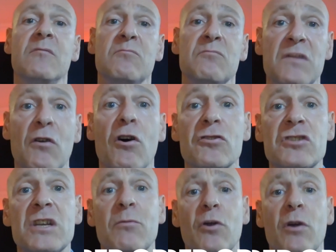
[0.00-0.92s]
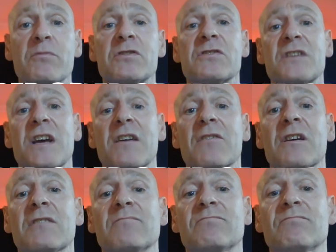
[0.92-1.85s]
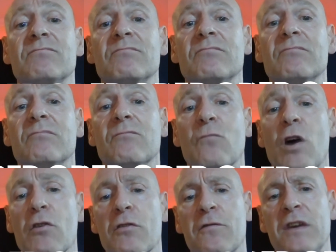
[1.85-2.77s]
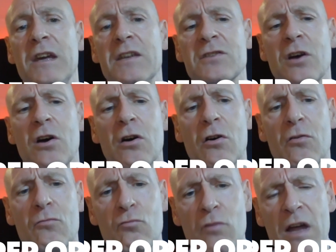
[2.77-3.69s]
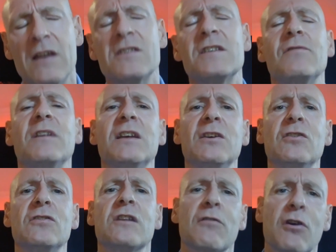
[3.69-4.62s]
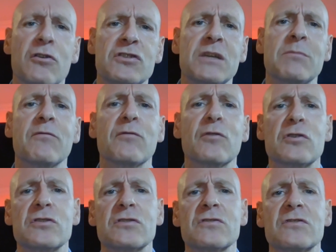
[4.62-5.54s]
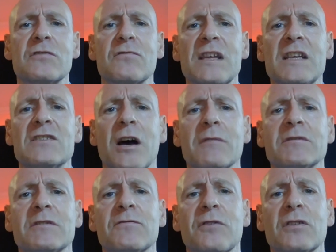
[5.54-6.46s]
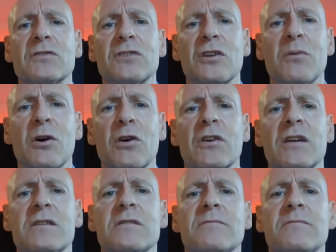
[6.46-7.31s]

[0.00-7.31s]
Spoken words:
There are cheaper options out there. While the fees are relatively good, there are cheaper versions of these types of funds on the market.